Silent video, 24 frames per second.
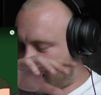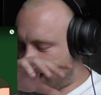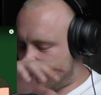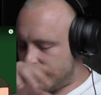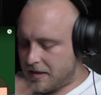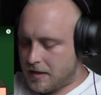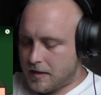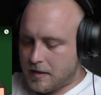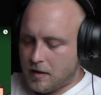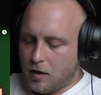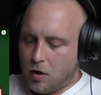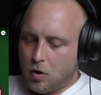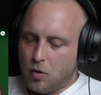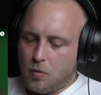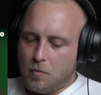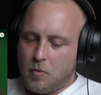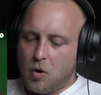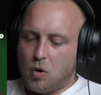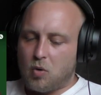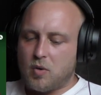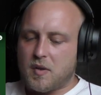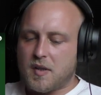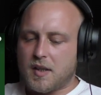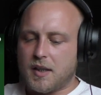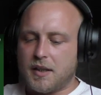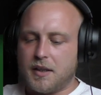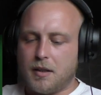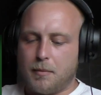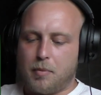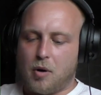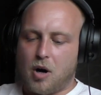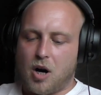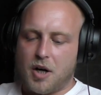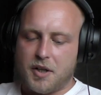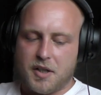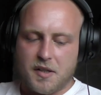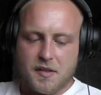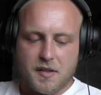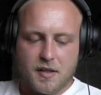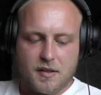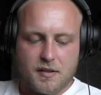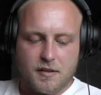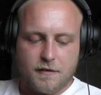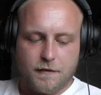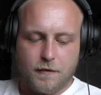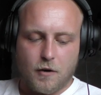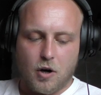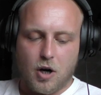so mostly the
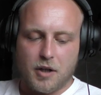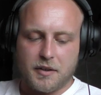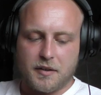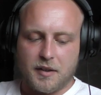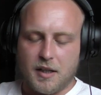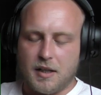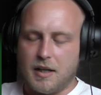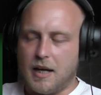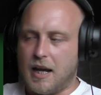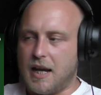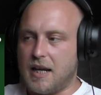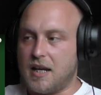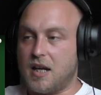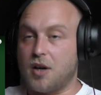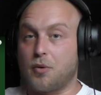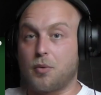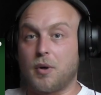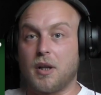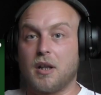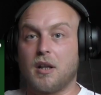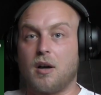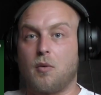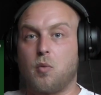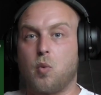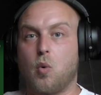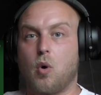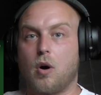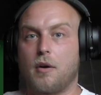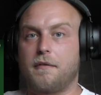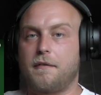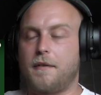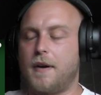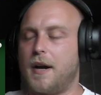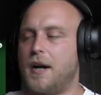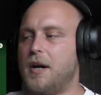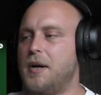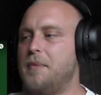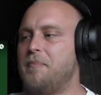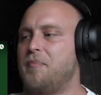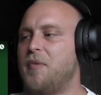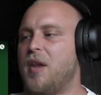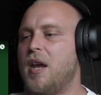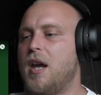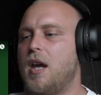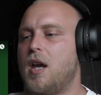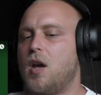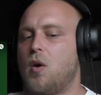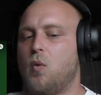partisans fought in a guerrilla warfare,
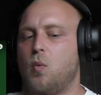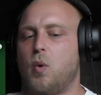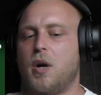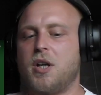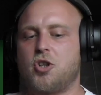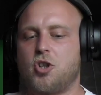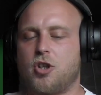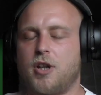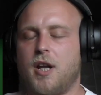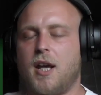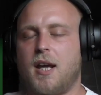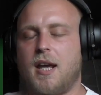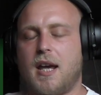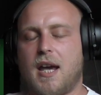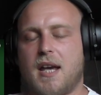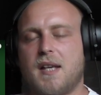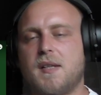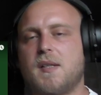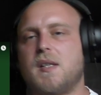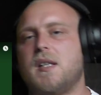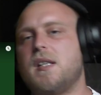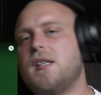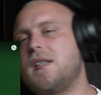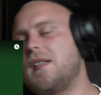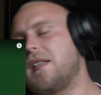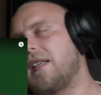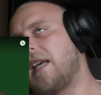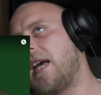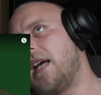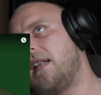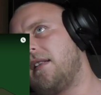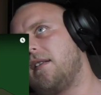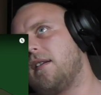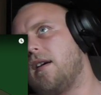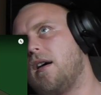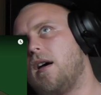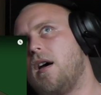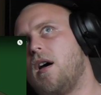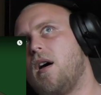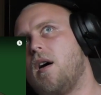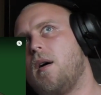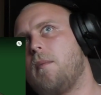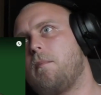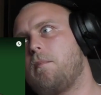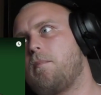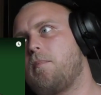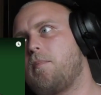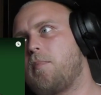which they, as he said,
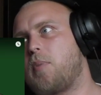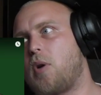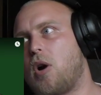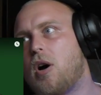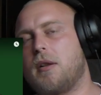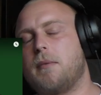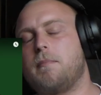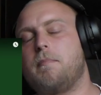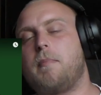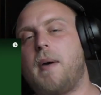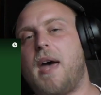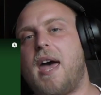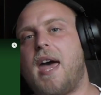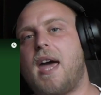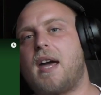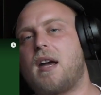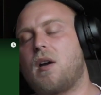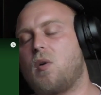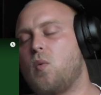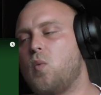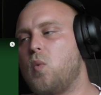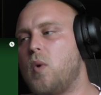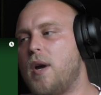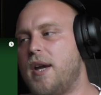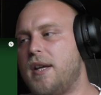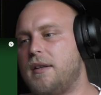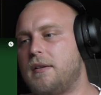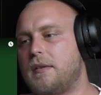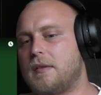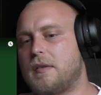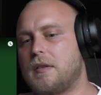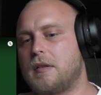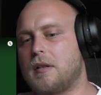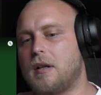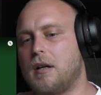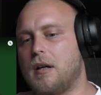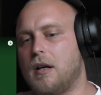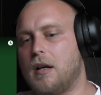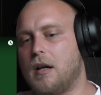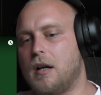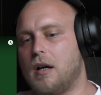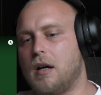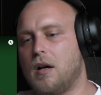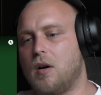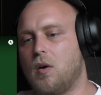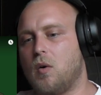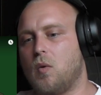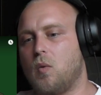brought back with
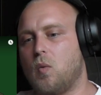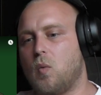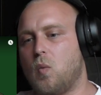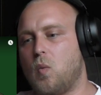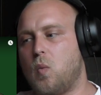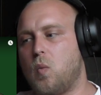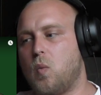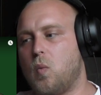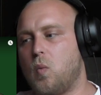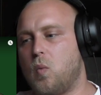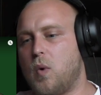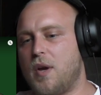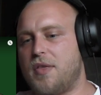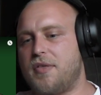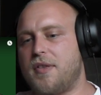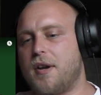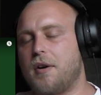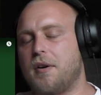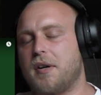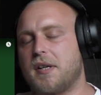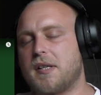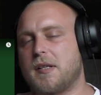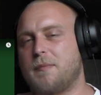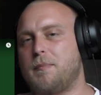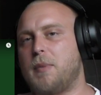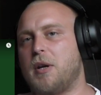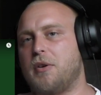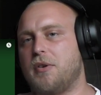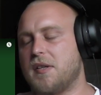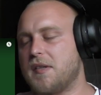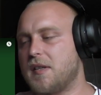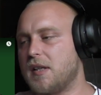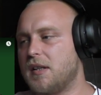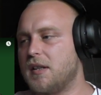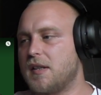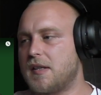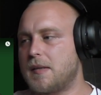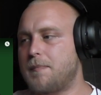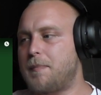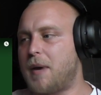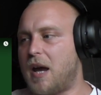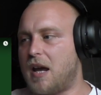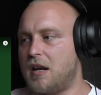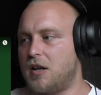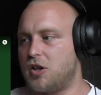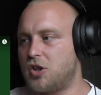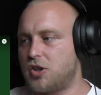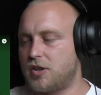their experience in the
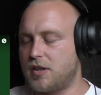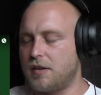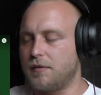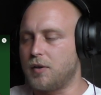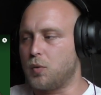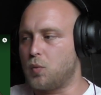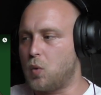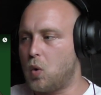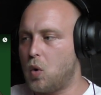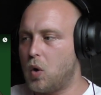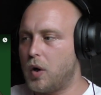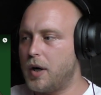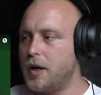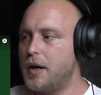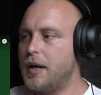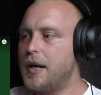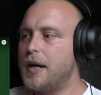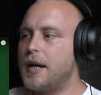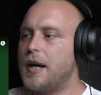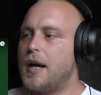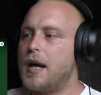Spanish Civil War.